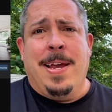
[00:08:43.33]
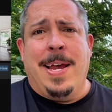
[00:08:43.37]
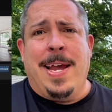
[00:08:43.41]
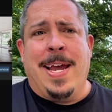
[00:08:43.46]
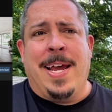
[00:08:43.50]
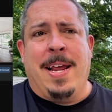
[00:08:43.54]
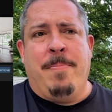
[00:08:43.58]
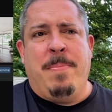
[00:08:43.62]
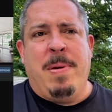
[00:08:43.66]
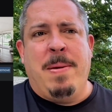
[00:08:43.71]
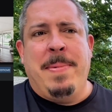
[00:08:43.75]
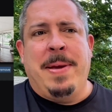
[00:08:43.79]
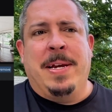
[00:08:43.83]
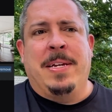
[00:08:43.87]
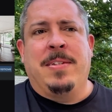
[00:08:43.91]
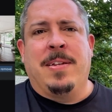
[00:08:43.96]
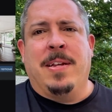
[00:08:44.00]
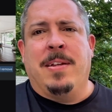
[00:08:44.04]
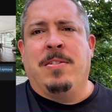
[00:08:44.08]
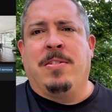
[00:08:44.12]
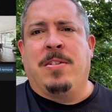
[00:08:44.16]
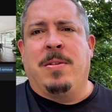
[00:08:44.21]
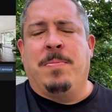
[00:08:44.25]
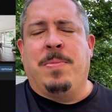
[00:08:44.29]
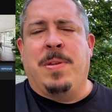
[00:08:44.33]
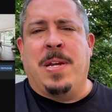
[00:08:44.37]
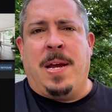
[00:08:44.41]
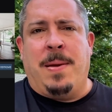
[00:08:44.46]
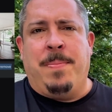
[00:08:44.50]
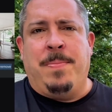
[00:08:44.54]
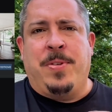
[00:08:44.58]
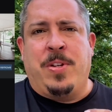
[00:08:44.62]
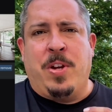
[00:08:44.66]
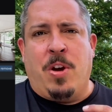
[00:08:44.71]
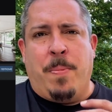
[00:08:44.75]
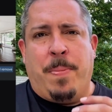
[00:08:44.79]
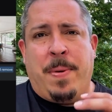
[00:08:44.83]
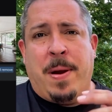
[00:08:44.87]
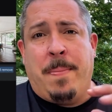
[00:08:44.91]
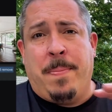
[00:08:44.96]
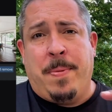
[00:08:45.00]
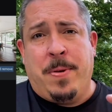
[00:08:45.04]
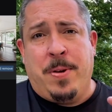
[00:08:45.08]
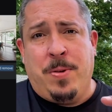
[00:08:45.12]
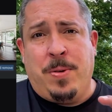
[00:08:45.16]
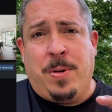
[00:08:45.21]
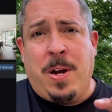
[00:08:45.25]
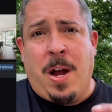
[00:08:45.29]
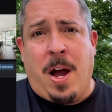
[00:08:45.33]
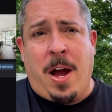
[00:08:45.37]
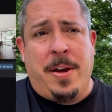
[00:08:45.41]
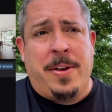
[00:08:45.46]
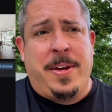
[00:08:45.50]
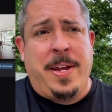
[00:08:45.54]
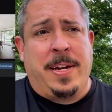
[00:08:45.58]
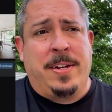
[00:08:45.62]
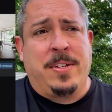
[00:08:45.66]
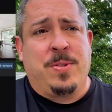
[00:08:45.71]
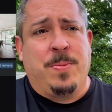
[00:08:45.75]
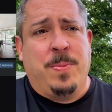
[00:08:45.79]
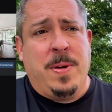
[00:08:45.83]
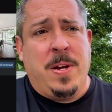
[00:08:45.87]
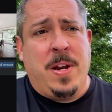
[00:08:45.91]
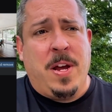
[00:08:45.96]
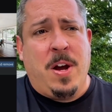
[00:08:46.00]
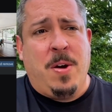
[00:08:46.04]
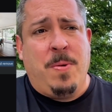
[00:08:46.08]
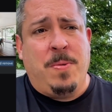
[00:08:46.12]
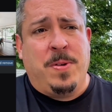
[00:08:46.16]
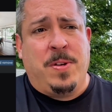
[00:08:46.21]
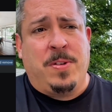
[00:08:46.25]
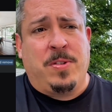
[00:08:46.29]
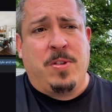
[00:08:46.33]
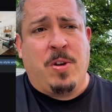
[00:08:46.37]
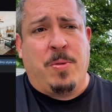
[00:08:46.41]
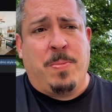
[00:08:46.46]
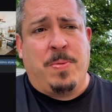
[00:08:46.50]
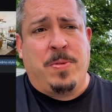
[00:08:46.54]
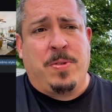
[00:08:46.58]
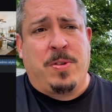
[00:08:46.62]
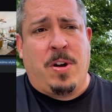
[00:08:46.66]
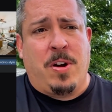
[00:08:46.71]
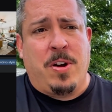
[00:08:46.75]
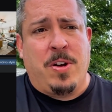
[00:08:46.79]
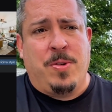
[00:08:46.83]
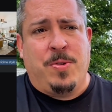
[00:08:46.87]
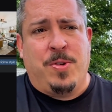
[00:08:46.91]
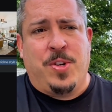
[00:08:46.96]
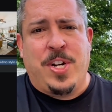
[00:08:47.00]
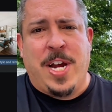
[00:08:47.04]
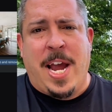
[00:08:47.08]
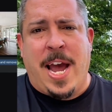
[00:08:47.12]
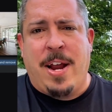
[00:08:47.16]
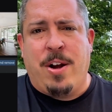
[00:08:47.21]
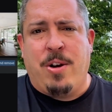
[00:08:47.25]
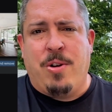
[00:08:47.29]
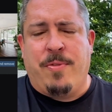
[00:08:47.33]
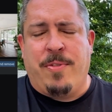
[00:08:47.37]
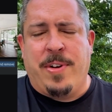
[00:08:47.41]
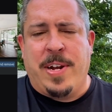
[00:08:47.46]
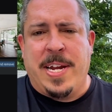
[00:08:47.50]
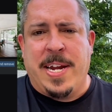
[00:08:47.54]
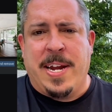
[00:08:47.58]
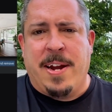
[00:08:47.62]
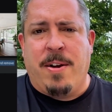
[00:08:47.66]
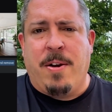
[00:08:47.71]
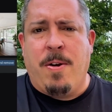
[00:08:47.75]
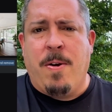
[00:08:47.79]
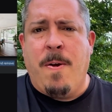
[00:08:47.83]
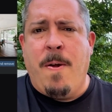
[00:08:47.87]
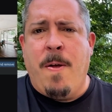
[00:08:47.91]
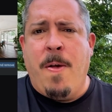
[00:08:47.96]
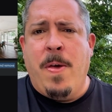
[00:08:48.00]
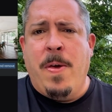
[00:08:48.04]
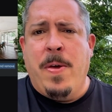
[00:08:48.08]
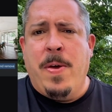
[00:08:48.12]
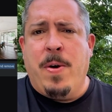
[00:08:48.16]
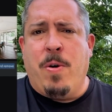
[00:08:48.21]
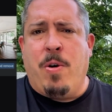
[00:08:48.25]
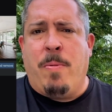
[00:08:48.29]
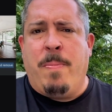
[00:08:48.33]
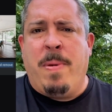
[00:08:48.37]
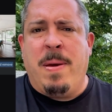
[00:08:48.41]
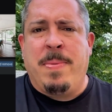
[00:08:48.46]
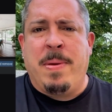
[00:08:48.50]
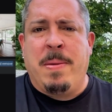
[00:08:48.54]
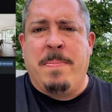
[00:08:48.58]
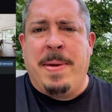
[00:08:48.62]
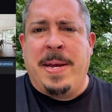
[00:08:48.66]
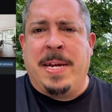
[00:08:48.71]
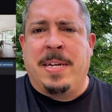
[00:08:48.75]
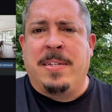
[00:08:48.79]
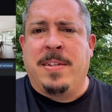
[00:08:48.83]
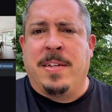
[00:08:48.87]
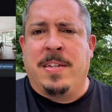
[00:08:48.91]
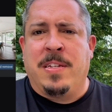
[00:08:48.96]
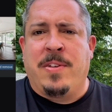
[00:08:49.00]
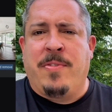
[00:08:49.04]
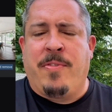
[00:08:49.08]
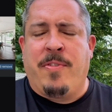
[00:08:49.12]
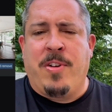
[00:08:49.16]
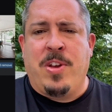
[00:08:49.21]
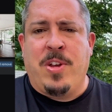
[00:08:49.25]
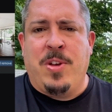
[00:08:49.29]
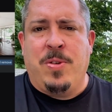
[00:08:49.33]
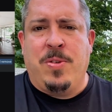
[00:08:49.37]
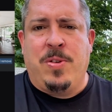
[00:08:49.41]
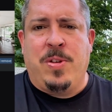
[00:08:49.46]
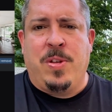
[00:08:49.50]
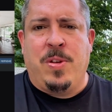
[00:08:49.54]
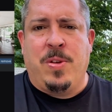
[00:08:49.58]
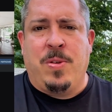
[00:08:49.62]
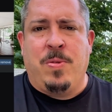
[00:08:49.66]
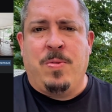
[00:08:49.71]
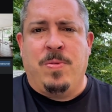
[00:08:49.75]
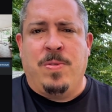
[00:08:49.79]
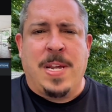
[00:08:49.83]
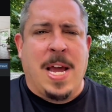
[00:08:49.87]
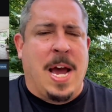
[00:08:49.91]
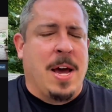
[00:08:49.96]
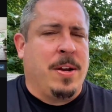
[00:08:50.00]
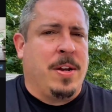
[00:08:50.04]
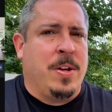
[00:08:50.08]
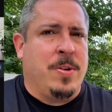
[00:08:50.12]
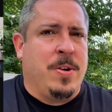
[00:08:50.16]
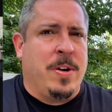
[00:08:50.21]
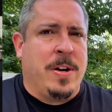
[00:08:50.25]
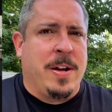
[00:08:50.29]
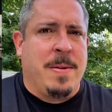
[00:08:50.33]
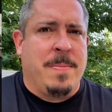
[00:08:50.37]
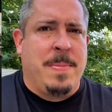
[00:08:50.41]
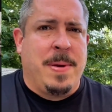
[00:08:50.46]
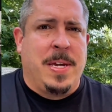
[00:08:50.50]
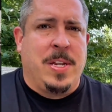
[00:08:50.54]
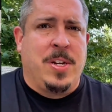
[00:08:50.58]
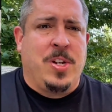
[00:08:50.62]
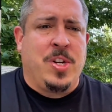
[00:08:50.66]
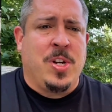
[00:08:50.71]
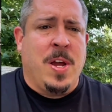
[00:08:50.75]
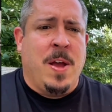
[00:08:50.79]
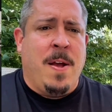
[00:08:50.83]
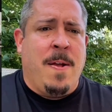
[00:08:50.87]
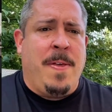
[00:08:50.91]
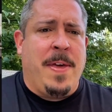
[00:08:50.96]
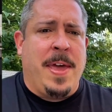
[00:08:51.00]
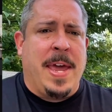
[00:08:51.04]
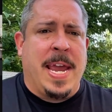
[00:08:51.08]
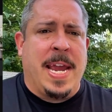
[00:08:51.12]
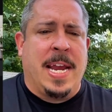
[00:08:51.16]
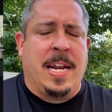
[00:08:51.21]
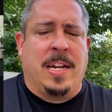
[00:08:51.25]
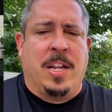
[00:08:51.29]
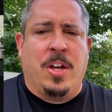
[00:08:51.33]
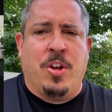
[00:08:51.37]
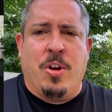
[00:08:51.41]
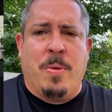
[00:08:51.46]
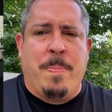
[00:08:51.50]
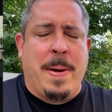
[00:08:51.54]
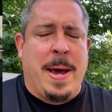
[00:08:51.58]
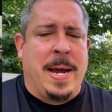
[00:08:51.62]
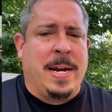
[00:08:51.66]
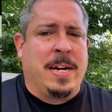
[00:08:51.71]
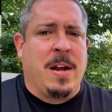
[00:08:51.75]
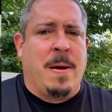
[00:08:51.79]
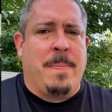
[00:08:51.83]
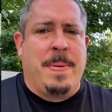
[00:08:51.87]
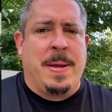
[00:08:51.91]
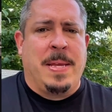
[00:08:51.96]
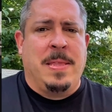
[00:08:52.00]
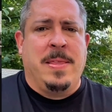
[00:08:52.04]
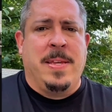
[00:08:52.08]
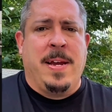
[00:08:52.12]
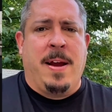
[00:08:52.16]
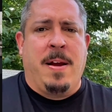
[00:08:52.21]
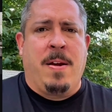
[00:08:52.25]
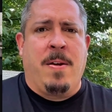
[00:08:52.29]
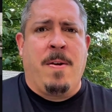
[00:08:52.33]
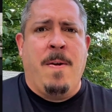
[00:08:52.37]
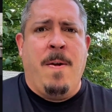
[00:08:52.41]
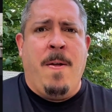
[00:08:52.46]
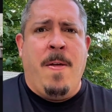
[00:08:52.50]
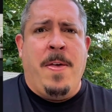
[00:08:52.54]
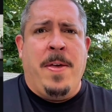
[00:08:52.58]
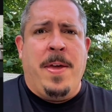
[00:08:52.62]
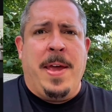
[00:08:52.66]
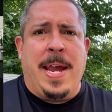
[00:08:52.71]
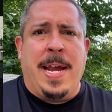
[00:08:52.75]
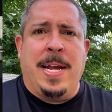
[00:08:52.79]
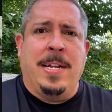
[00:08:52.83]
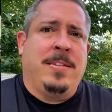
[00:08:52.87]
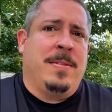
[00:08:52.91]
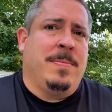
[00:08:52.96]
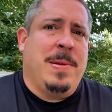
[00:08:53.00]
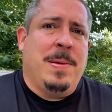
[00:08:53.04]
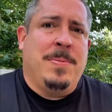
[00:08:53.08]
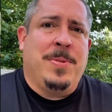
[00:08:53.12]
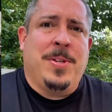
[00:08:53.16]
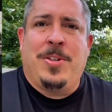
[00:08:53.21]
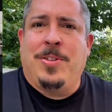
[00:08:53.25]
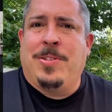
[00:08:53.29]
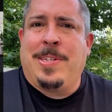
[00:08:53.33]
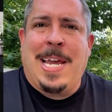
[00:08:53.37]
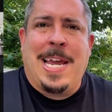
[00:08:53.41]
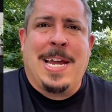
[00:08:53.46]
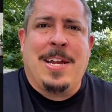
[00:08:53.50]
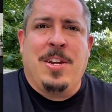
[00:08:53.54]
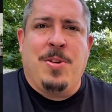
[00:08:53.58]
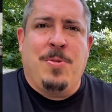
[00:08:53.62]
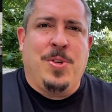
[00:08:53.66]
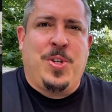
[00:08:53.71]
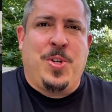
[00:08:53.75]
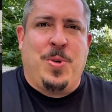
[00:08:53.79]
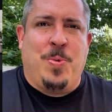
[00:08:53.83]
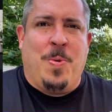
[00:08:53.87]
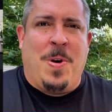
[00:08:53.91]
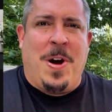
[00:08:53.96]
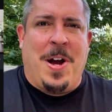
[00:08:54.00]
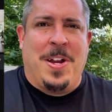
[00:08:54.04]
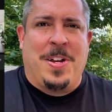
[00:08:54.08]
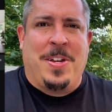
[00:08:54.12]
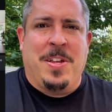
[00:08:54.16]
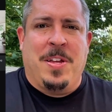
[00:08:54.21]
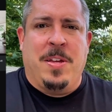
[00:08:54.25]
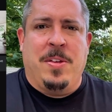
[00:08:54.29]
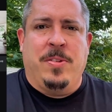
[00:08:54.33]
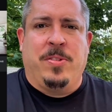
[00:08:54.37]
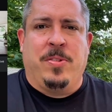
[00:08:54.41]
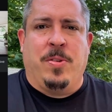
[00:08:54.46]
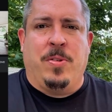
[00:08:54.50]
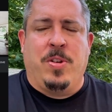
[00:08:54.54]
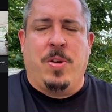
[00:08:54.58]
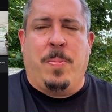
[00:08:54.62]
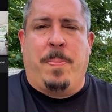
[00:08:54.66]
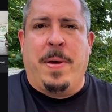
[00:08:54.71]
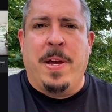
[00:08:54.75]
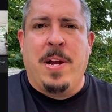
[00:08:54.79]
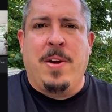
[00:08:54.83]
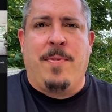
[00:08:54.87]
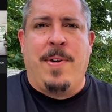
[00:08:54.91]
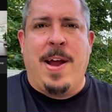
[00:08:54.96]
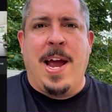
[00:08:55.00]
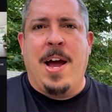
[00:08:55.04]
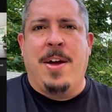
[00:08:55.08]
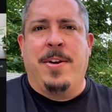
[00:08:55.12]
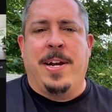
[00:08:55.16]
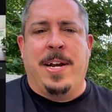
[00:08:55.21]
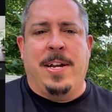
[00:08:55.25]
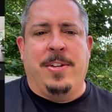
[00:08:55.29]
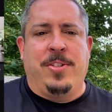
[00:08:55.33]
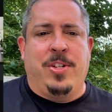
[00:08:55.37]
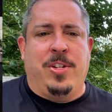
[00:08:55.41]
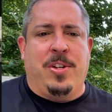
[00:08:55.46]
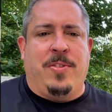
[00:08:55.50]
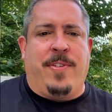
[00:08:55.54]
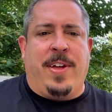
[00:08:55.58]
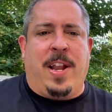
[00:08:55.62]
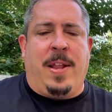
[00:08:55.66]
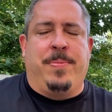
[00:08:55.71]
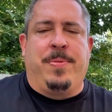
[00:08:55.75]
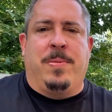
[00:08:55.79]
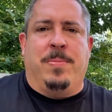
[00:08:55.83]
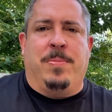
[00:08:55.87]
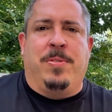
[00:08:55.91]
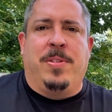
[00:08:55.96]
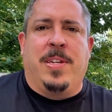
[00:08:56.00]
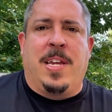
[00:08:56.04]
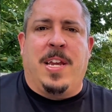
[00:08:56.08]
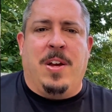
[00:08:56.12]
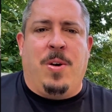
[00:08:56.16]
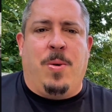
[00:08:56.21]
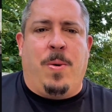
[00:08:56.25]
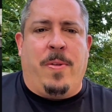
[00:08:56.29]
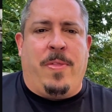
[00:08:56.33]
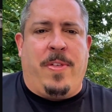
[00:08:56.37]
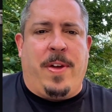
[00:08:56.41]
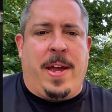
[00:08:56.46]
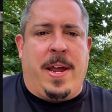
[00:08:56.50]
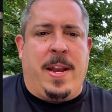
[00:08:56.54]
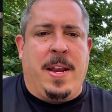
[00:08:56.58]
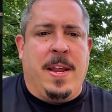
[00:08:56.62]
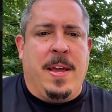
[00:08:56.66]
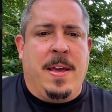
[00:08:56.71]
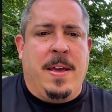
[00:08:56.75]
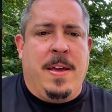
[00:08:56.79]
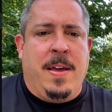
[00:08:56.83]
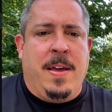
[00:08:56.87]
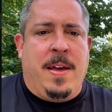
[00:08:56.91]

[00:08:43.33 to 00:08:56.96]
And it may make sense sometimes to open up a new context window and just open, start a new chat over here or maybe it makes sense for you to download an image and load it back up in there. And sometimes it just can't do what you want. So you'll play around as you develop some skill with it.